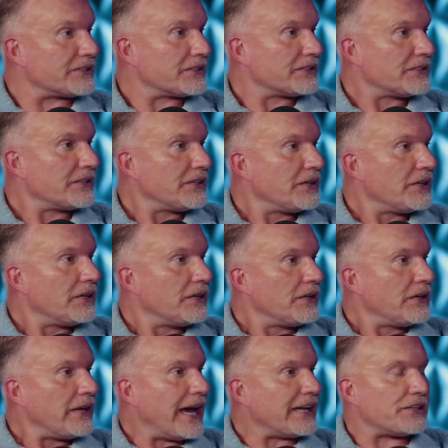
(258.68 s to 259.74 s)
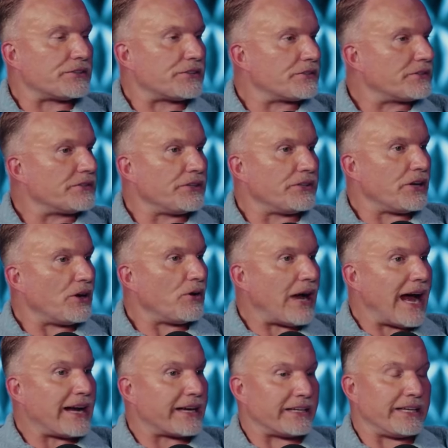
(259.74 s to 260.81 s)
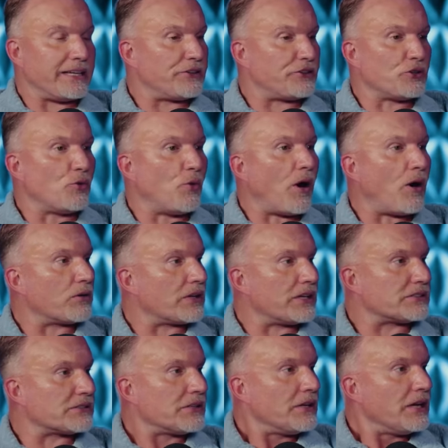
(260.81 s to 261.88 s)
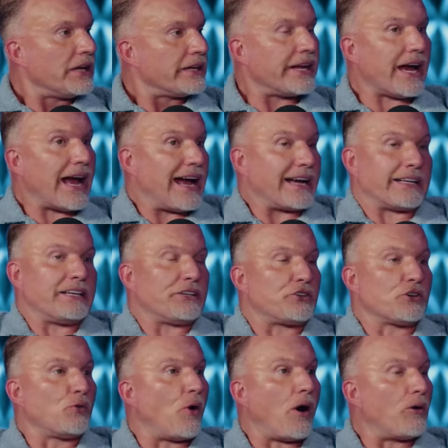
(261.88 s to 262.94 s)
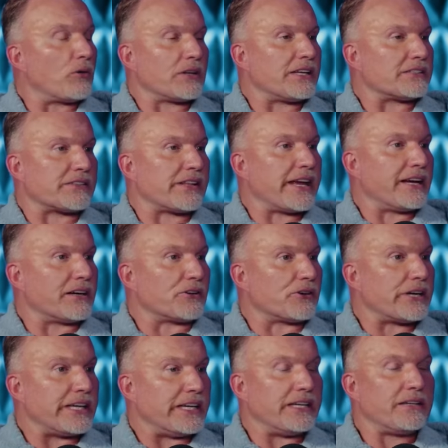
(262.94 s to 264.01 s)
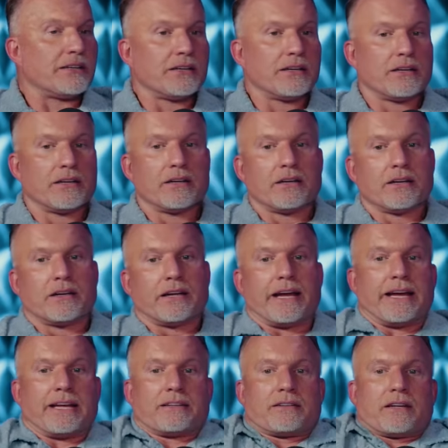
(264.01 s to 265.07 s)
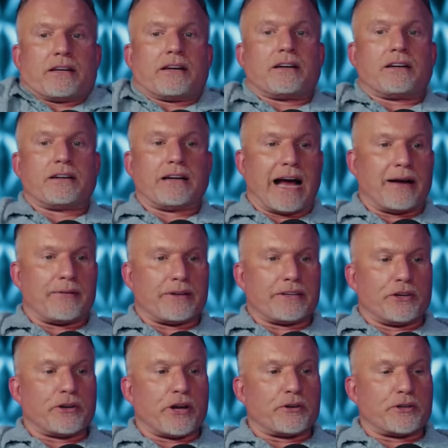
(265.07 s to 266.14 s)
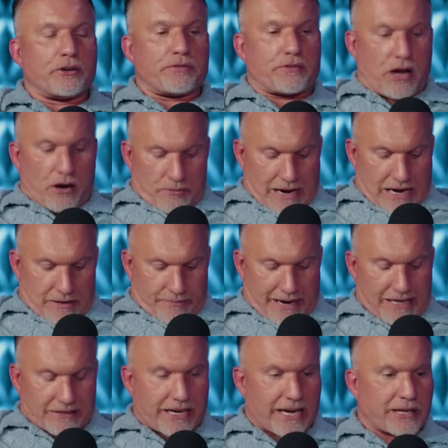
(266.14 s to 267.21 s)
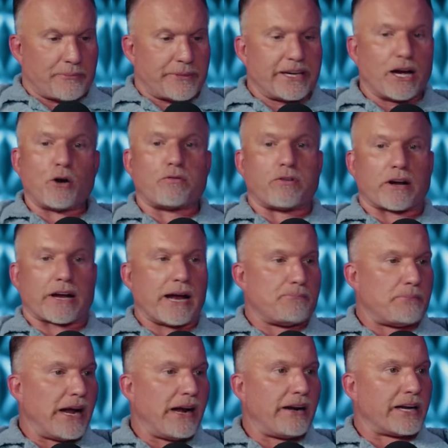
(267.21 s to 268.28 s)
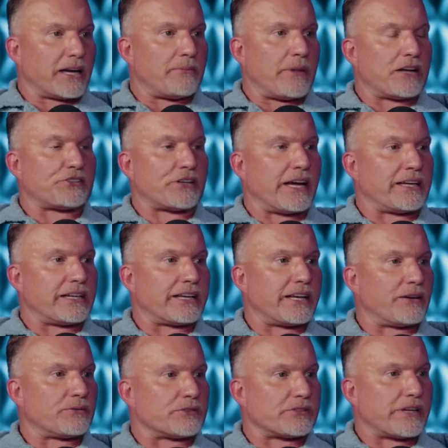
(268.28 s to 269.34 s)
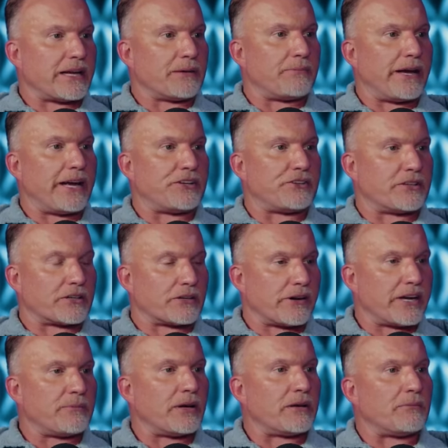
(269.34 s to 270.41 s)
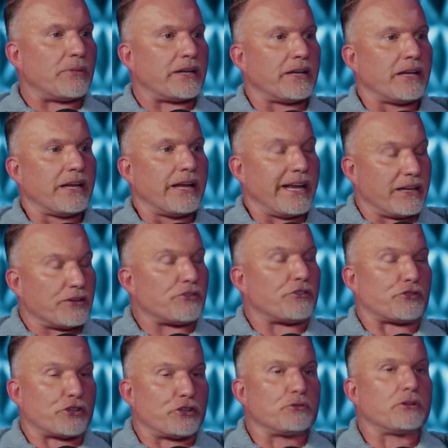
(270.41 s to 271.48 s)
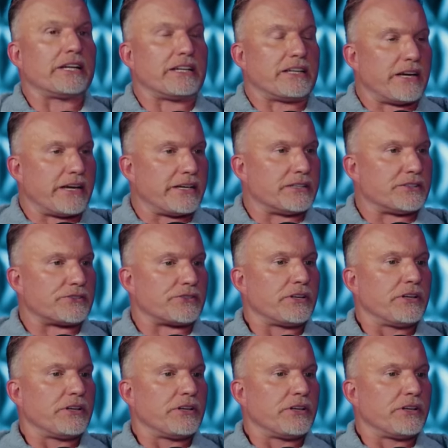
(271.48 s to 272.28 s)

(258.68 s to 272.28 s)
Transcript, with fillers: Yeah. I just, you know, how can any two We're not in less, unity. Yeah, how can any two walk lest they agree? And, uh, I, you know, you've talked about in the past, I can be overbearing about trying to get on the same page in agreement, but it truly does